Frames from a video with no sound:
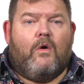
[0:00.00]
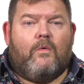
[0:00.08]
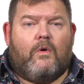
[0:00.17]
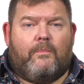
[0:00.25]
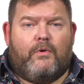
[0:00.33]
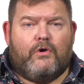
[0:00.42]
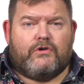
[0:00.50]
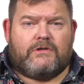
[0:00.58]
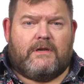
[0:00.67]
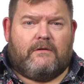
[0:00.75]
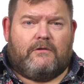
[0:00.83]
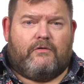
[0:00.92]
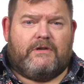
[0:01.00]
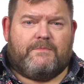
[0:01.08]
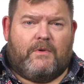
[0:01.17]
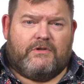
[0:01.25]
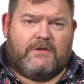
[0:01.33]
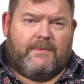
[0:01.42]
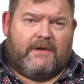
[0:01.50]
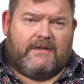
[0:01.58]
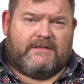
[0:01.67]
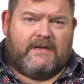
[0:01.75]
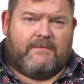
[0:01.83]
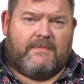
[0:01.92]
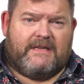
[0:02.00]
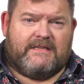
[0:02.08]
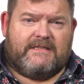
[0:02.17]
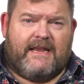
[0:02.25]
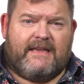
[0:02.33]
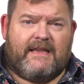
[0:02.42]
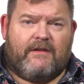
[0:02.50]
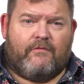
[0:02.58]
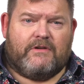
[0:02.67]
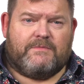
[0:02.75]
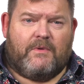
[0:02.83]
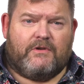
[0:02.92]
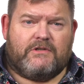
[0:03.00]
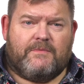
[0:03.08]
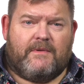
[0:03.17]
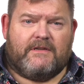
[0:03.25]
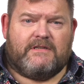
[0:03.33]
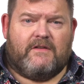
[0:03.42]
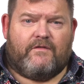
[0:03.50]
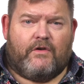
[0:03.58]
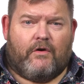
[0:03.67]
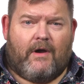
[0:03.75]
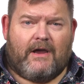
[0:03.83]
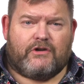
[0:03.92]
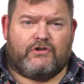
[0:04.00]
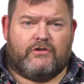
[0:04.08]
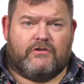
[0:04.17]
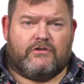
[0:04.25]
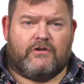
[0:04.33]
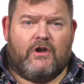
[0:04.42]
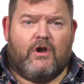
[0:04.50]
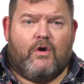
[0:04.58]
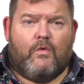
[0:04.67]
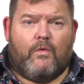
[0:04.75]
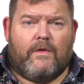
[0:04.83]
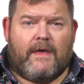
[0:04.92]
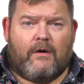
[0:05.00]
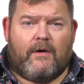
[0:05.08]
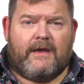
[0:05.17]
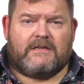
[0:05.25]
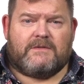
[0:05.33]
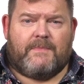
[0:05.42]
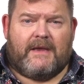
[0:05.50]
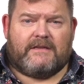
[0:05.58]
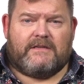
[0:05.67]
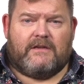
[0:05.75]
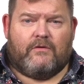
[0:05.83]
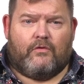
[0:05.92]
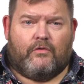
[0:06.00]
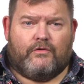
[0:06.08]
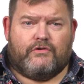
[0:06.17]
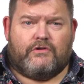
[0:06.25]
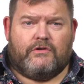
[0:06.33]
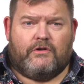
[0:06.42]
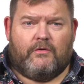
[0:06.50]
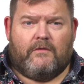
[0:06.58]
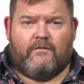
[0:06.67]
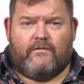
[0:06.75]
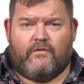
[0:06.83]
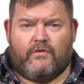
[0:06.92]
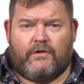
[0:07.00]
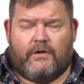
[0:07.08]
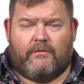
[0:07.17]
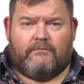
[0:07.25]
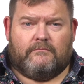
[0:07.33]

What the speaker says: Well, personal responsibility means taking responsibility for your actions without expecting others to do it for you.